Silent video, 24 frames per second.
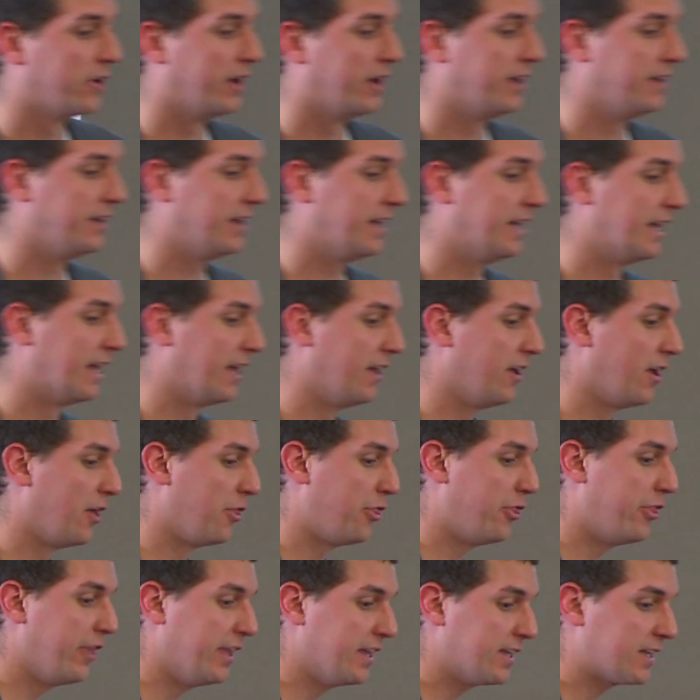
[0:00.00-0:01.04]
Right? And
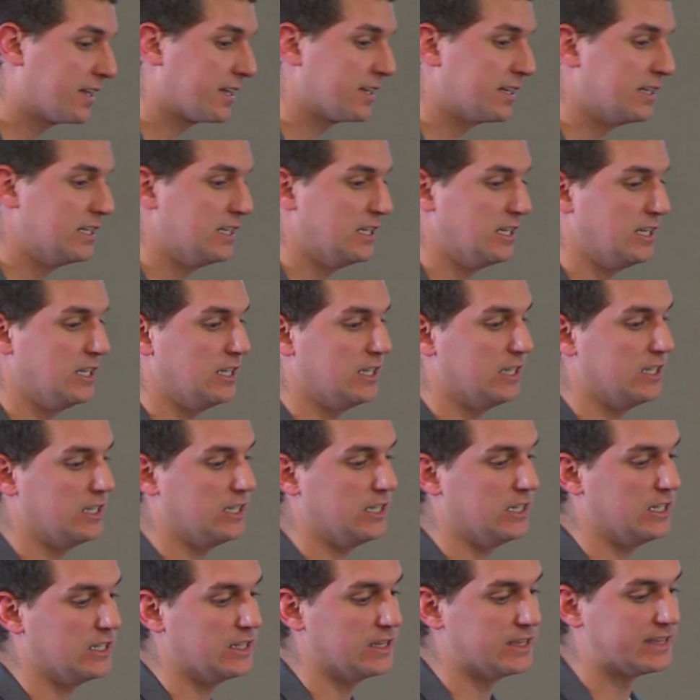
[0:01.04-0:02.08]
I think
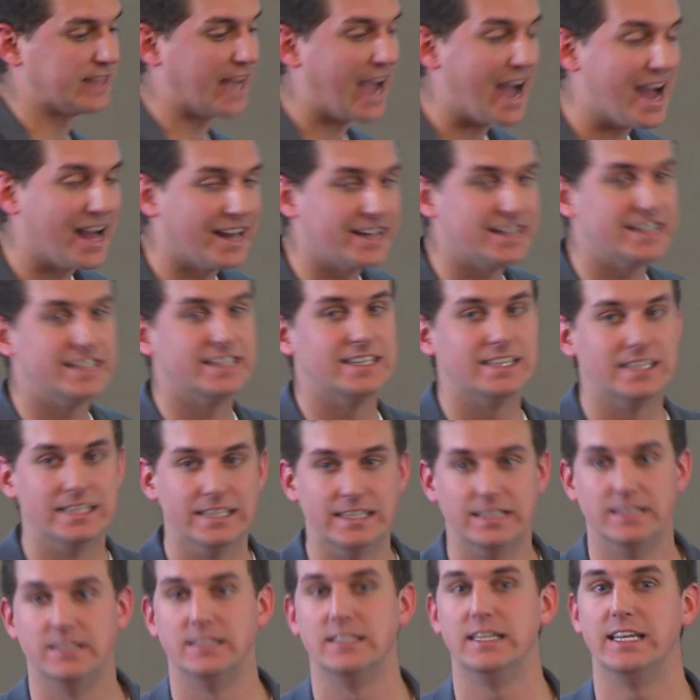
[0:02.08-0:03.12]
that
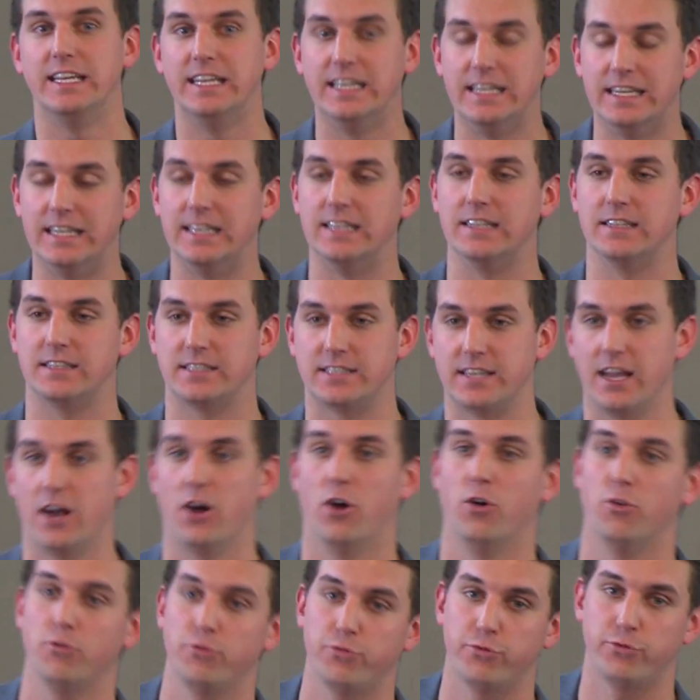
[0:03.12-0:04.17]
is in
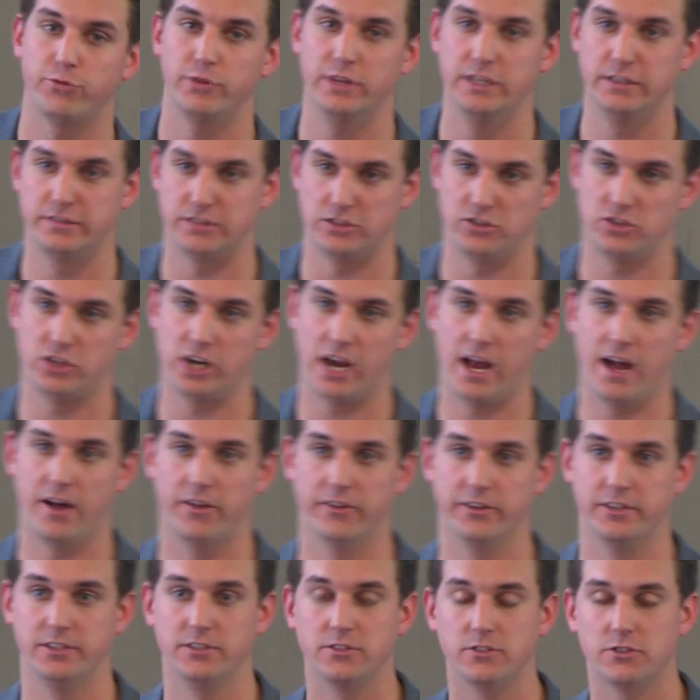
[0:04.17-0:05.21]
itself is a
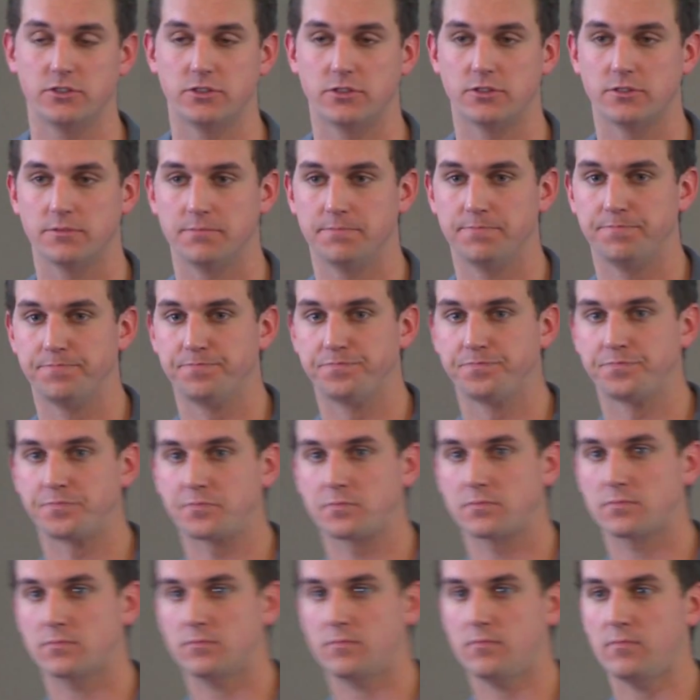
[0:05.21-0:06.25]
challenge.
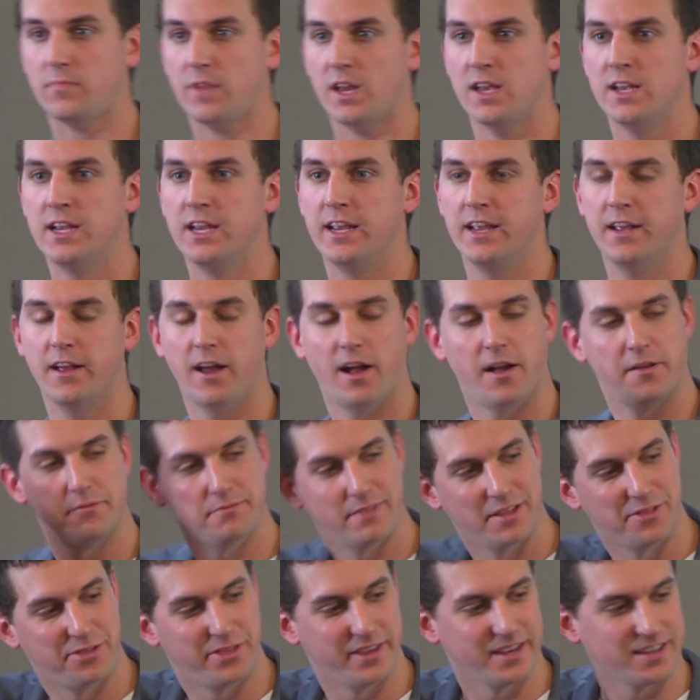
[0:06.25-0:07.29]

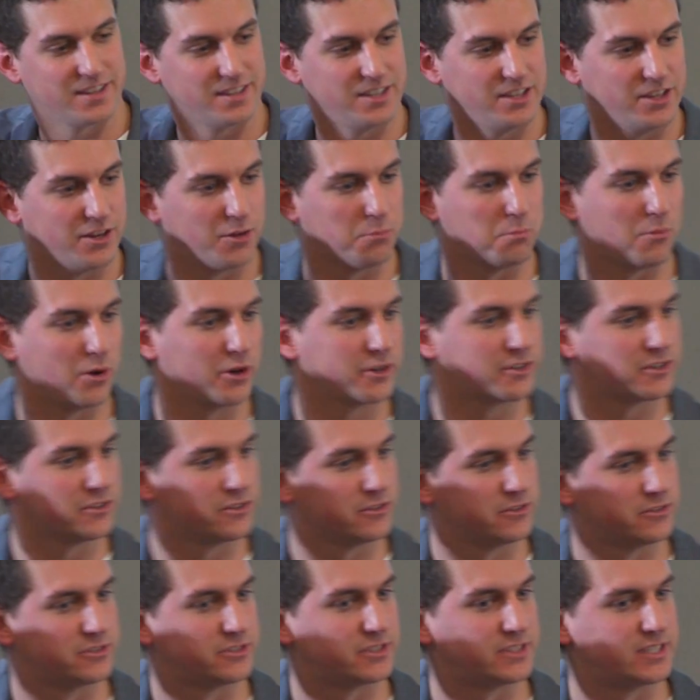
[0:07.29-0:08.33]
I think,
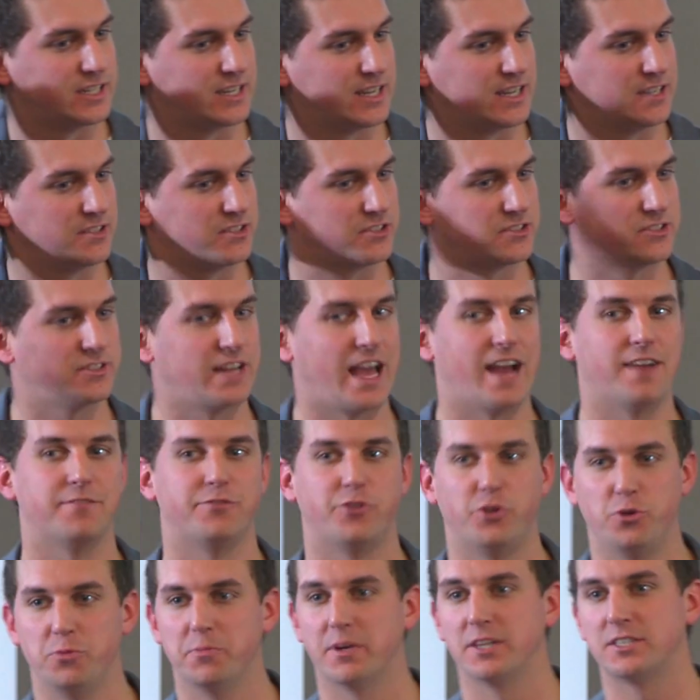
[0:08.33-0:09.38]
marketers today just
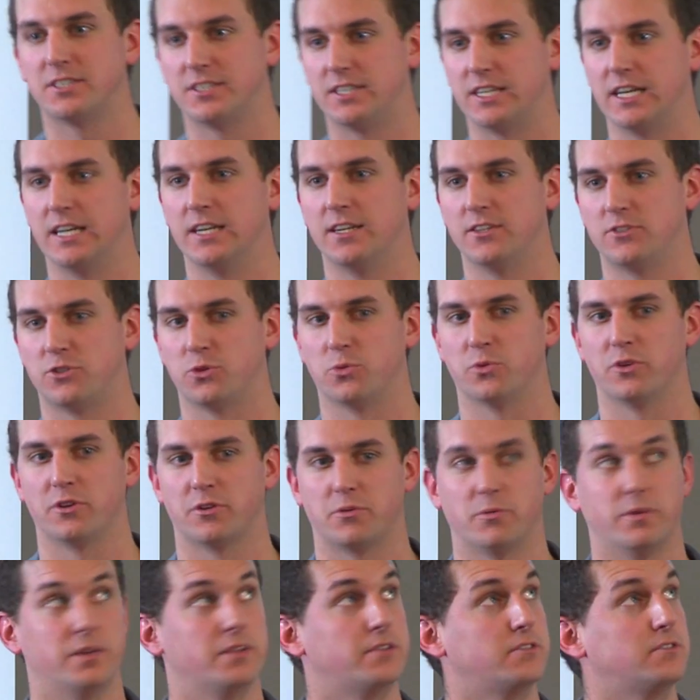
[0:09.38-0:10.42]
have too much data to
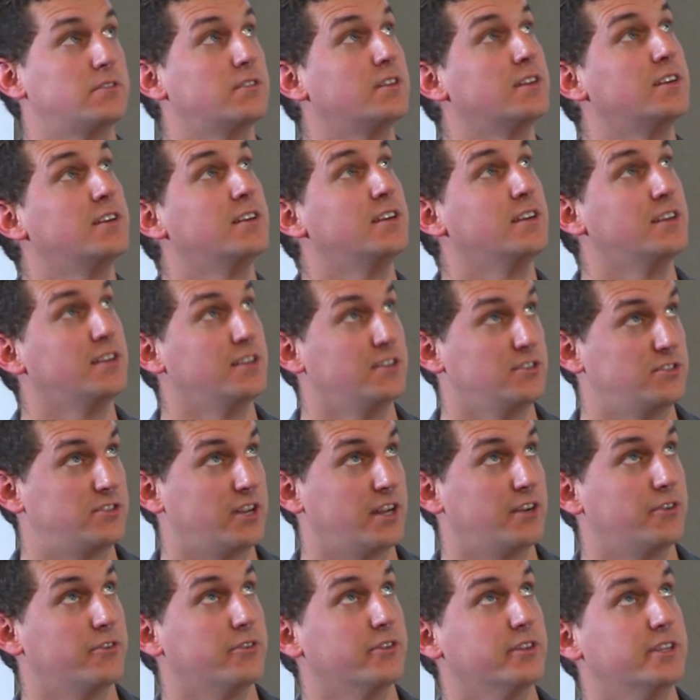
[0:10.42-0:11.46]
work with,
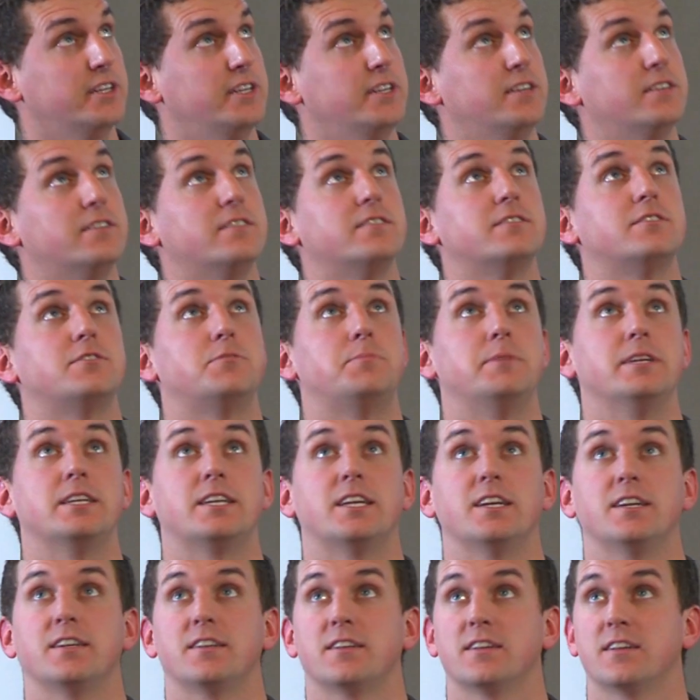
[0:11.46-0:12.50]
generally
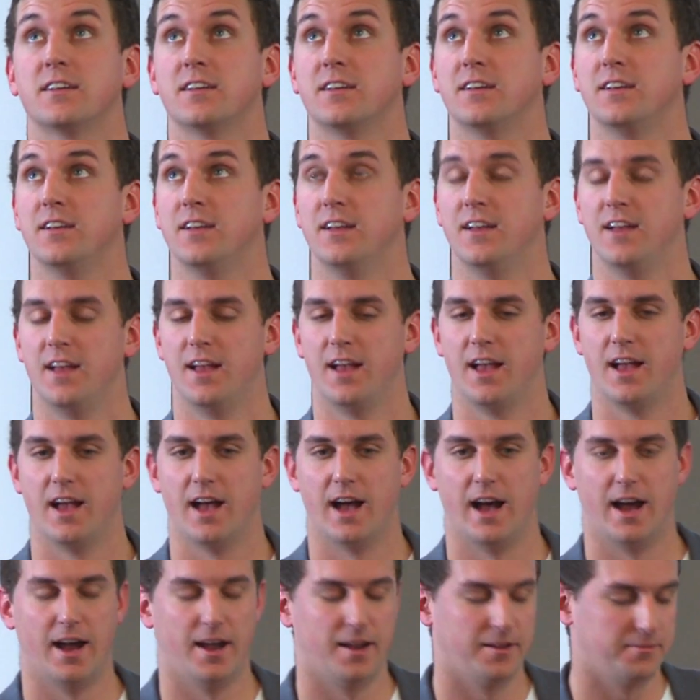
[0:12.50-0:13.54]
speaking.
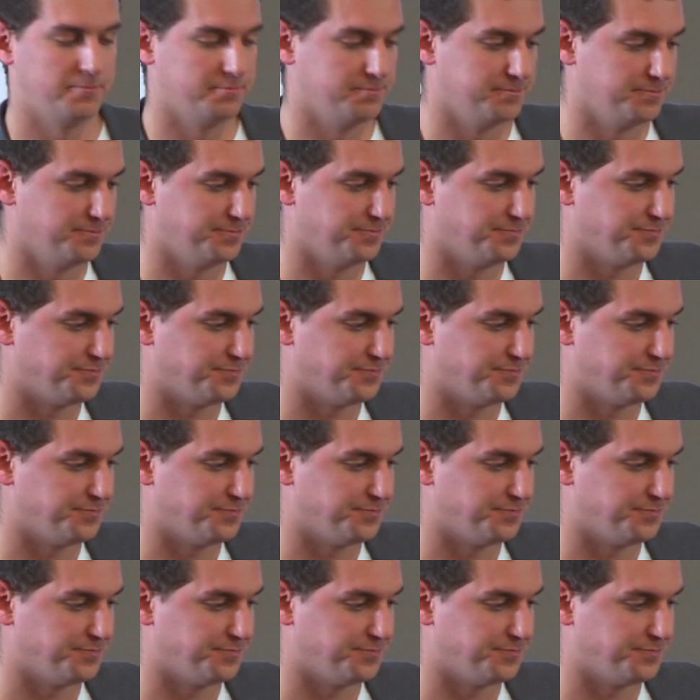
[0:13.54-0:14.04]
And